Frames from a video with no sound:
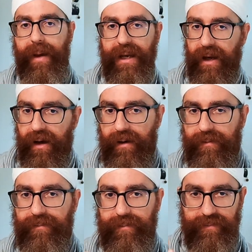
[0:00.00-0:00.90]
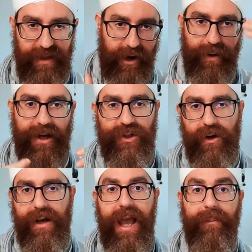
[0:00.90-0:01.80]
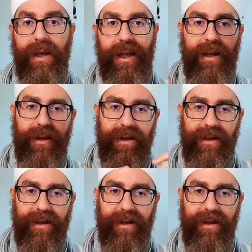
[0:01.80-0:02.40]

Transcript: any direction, any